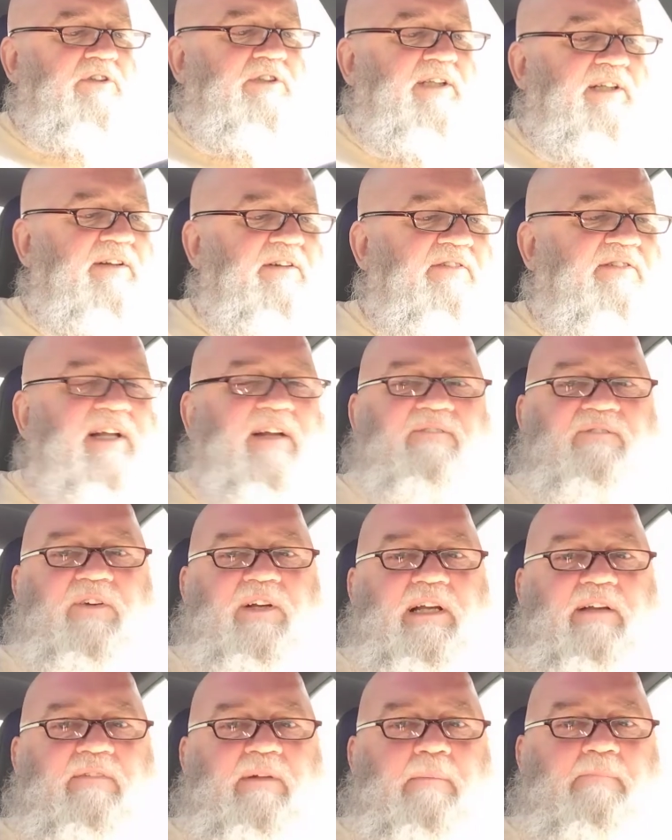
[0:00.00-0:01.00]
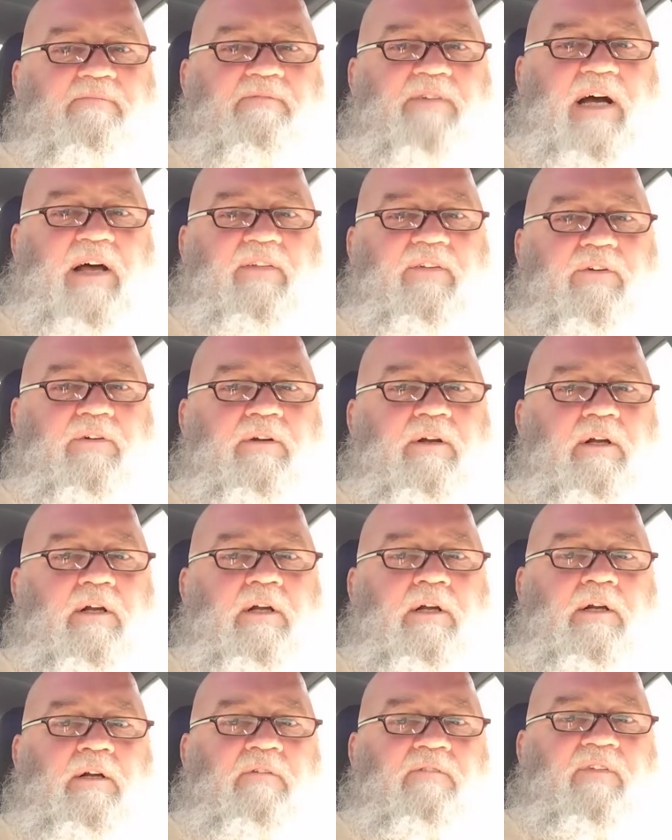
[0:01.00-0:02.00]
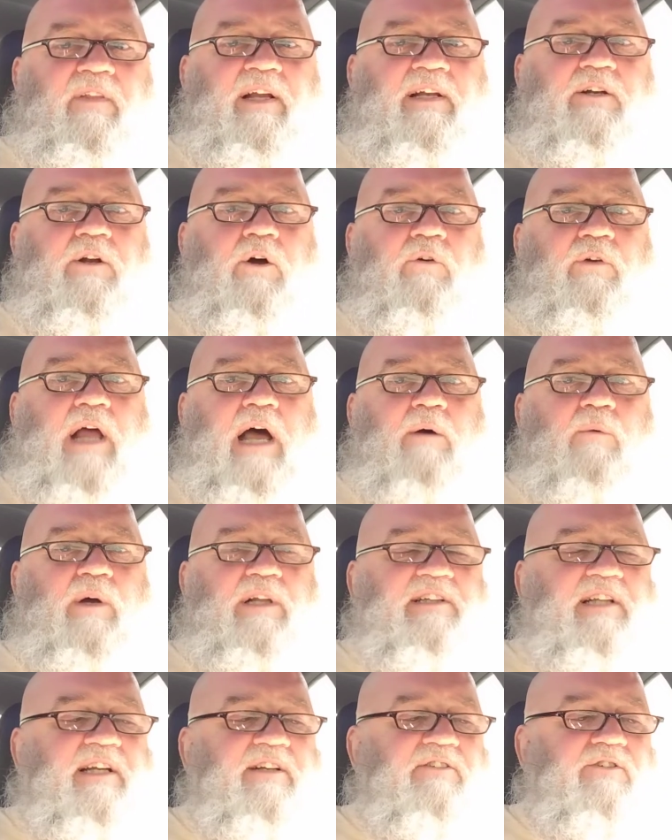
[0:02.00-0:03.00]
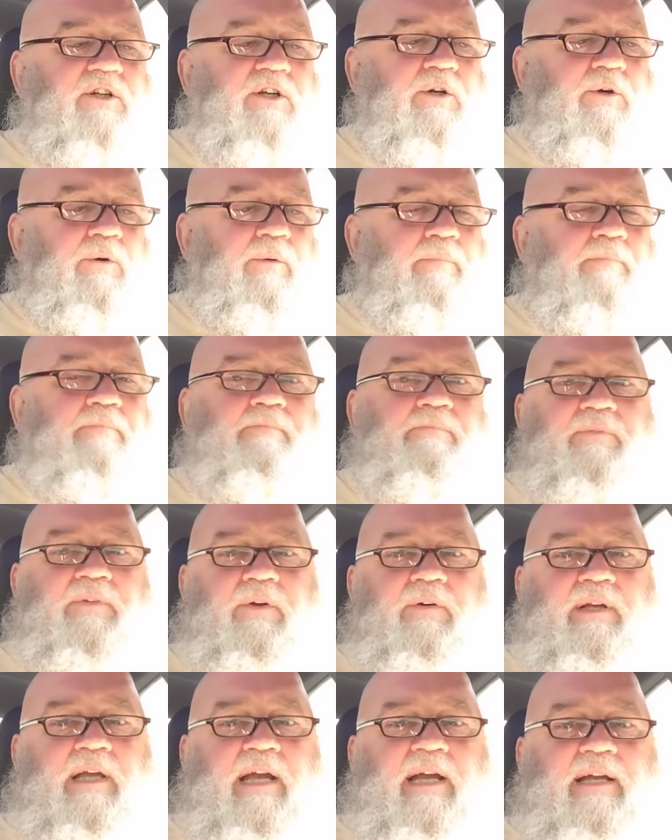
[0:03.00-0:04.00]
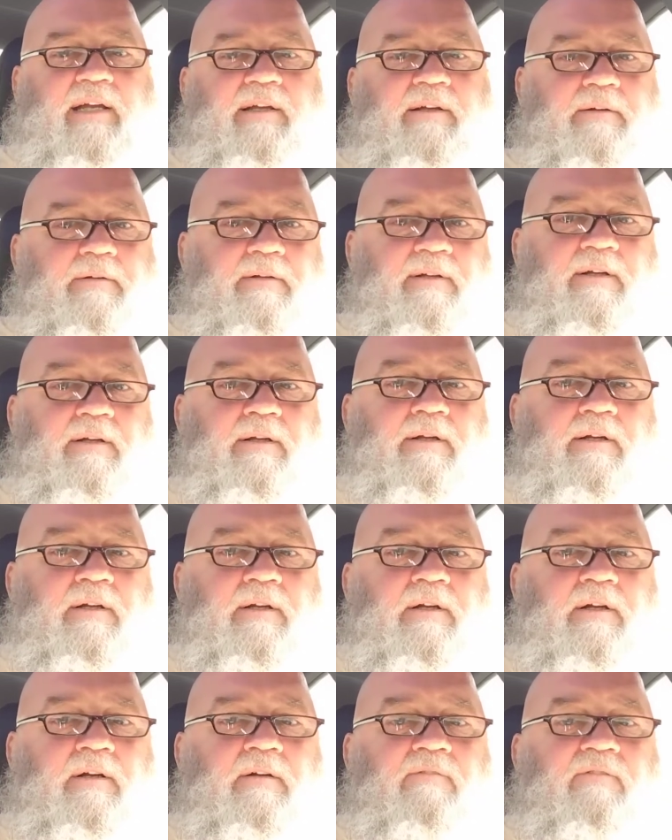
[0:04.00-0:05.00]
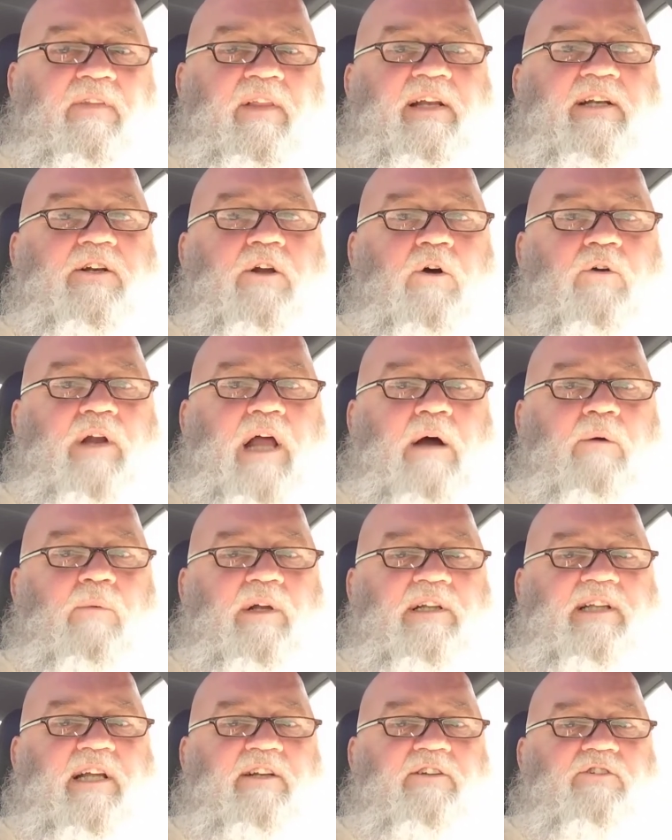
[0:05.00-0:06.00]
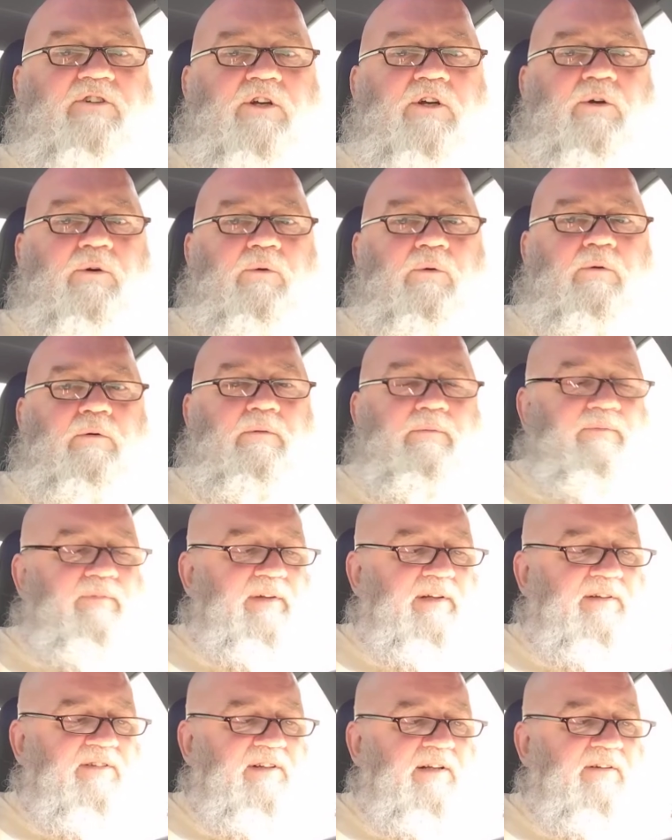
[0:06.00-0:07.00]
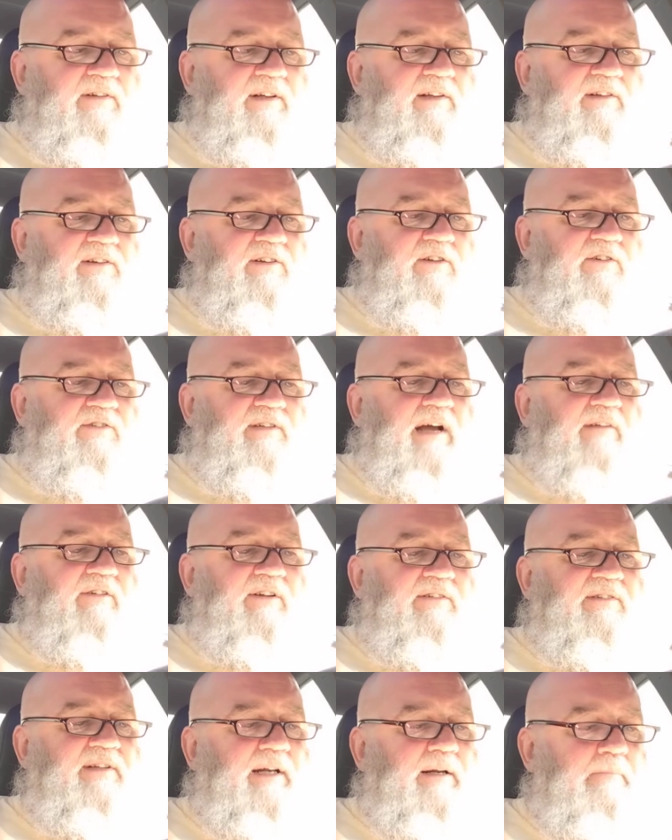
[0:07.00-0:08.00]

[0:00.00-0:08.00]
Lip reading: Jesus said, forgive them, Father. For they know not what they do. Okay? For they know not what they do. That's because these are devils